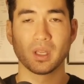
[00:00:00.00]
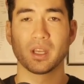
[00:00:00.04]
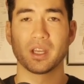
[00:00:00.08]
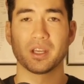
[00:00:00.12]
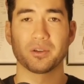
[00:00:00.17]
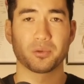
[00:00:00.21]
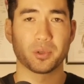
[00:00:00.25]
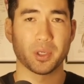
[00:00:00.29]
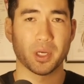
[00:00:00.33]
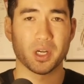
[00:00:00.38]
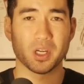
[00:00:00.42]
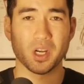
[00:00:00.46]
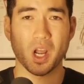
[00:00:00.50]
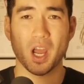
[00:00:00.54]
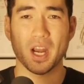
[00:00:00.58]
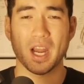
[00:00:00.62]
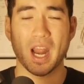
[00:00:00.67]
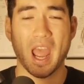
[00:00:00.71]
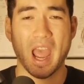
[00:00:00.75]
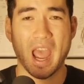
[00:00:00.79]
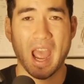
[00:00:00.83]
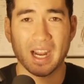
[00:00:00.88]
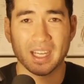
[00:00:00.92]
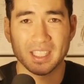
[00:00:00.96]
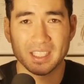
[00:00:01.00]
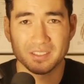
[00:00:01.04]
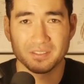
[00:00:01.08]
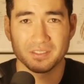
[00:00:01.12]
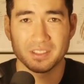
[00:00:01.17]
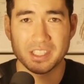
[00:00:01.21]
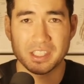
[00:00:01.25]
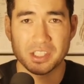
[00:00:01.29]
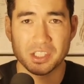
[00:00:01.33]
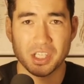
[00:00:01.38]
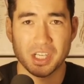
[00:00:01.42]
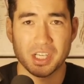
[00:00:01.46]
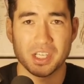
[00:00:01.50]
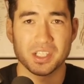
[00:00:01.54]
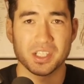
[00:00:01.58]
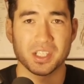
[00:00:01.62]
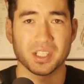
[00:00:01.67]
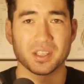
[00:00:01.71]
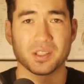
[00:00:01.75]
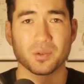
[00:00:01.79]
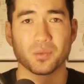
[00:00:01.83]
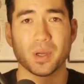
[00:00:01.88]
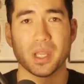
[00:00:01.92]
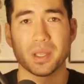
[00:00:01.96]
if we are not actively
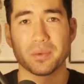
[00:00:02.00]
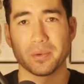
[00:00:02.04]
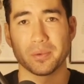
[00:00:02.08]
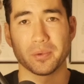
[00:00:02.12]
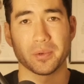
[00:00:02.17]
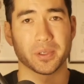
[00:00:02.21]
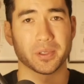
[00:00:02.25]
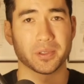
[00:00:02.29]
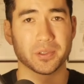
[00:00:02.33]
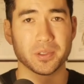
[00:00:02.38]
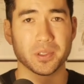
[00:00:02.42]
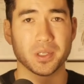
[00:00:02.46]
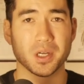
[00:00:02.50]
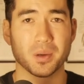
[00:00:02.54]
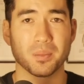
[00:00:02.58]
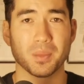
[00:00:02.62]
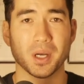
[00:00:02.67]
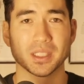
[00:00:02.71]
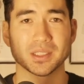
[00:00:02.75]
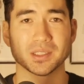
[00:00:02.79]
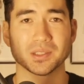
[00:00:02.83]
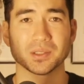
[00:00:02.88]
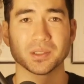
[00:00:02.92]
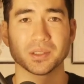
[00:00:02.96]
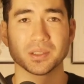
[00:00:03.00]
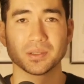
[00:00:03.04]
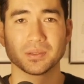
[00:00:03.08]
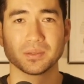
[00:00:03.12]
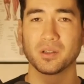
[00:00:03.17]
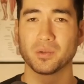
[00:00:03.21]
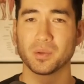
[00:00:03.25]
changing the way we recruit our muscles.